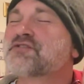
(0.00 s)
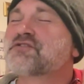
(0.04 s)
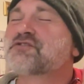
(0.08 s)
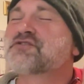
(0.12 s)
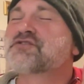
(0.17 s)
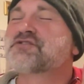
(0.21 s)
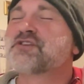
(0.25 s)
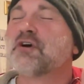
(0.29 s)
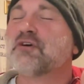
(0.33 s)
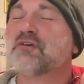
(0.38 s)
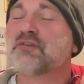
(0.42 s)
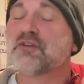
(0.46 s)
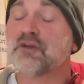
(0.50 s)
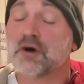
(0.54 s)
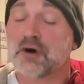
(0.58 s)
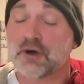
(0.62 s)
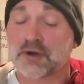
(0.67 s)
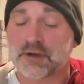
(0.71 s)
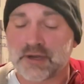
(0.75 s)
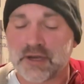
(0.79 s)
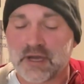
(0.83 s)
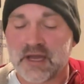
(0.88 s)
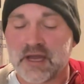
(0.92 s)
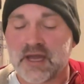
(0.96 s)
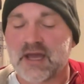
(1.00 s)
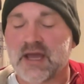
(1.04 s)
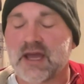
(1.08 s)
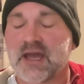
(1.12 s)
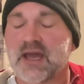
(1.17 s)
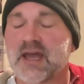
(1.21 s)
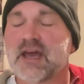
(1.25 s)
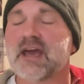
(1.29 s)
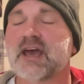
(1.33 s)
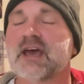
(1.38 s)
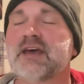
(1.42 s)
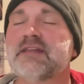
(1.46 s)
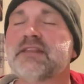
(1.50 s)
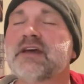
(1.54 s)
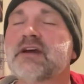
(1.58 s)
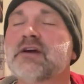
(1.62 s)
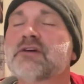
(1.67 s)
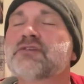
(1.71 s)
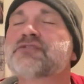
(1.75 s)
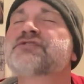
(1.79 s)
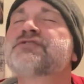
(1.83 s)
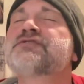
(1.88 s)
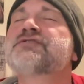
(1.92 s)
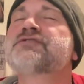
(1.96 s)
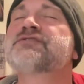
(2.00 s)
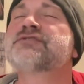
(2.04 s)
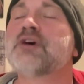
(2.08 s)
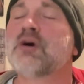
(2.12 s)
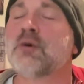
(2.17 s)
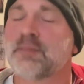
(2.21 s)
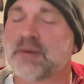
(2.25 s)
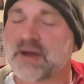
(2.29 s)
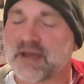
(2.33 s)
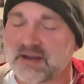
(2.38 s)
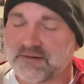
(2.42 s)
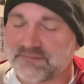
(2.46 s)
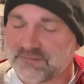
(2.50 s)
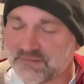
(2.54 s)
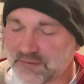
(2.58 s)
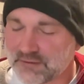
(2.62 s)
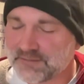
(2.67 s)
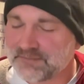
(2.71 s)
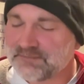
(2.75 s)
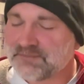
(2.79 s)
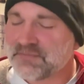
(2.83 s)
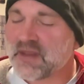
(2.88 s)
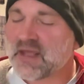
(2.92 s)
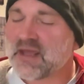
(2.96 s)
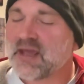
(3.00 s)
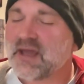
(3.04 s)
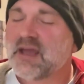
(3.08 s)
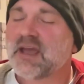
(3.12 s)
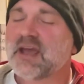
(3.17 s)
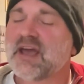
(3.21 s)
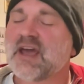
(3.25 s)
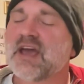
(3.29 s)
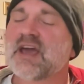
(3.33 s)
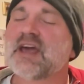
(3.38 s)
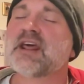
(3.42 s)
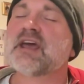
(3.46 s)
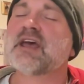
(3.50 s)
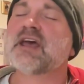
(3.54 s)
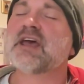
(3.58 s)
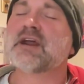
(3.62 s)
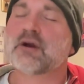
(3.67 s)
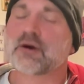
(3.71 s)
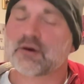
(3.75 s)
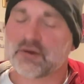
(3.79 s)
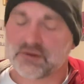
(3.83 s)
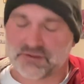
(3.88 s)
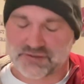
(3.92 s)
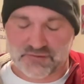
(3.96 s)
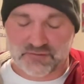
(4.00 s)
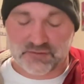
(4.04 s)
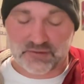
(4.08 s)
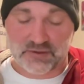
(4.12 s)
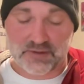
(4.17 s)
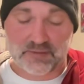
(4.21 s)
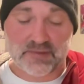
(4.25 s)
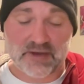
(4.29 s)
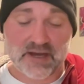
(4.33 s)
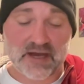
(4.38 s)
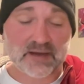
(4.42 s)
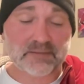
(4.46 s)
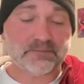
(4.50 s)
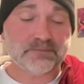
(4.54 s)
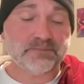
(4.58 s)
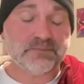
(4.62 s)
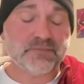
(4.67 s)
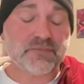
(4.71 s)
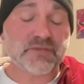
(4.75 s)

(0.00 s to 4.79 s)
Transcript: are so long and they're so painful and it hurts really bad.